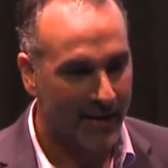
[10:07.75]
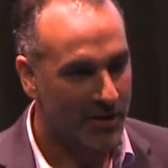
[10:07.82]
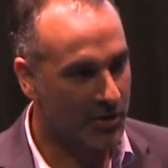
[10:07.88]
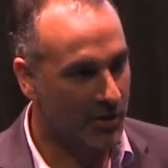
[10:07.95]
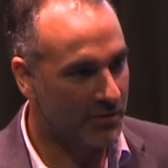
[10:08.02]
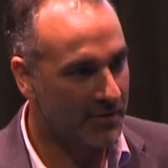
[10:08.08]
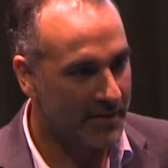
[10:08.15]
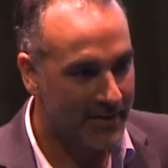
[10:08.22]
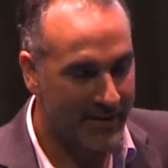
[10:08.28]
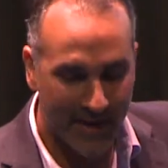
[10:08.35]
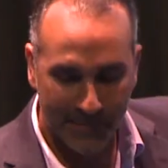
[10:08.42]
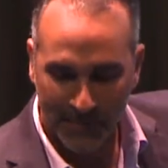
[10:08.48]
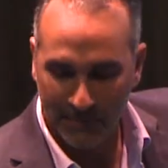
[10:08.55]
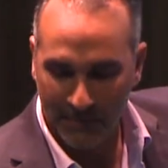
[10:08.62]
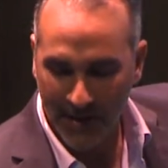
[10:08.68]
So
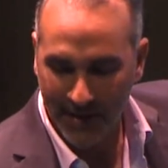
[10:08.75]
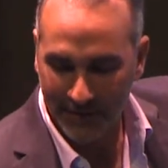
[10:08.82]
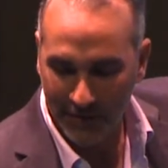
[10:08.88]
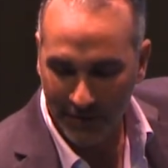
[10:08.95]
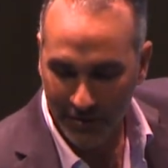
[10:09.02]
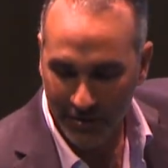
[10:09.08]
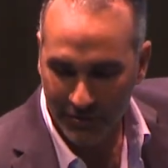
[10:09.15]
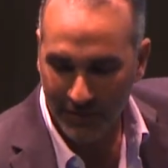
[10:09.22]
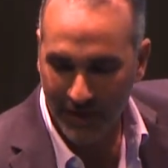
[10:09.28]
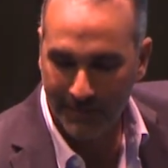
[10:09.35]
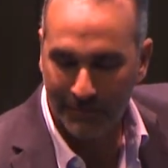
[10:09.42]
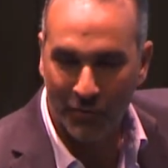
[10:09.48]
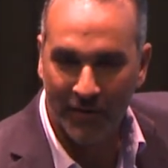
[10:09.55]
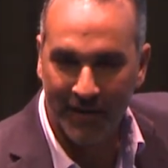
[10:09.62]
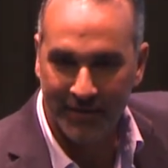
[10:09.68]
keep in mind those 3
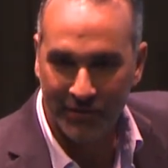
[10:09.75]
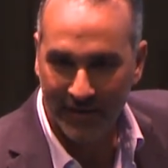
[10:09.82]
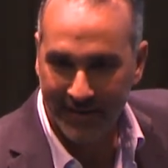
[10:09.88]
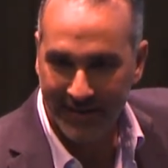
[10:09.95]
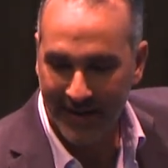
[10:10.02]
points, right?